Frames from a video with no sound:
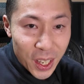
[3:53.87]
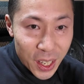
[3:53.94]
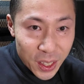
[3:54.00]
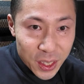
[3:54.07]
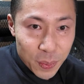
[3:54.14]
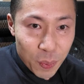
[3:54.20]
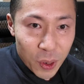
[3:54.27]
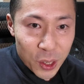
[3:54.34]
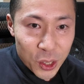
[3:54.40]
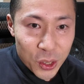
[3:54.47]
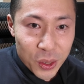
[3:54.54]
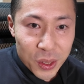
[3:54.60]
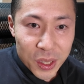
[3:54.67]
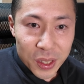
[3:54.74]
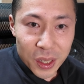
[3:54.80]
Its
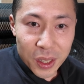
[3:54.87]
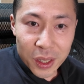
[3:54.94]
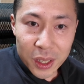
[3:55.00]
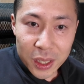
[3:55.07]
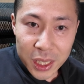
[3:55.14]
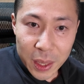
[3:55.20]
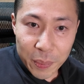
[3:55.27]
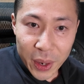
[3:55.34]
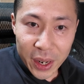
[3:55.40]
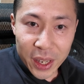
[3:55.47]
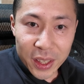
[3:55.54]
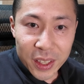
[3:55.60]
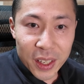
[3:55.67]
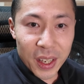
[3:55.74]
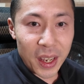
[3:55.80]
modules are
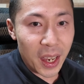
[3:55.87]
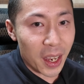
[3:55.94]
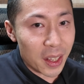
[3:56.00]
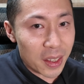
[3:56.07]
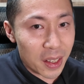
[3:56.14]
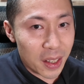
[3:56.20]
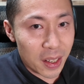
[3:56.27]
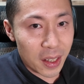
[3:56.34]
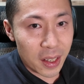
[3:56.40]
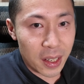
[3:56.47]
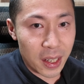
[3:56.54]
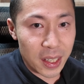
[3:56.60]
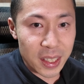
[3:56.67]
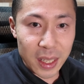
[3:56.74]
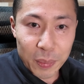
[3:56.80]
separate and
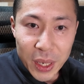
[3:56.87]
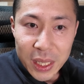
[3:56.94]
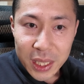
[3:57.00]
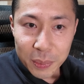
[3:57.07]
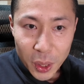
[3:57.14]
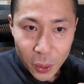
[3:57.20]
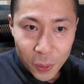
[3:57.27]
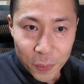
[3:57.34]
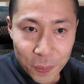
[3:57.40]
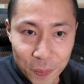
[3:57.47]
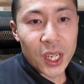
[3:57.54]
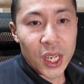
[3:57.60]
customizable.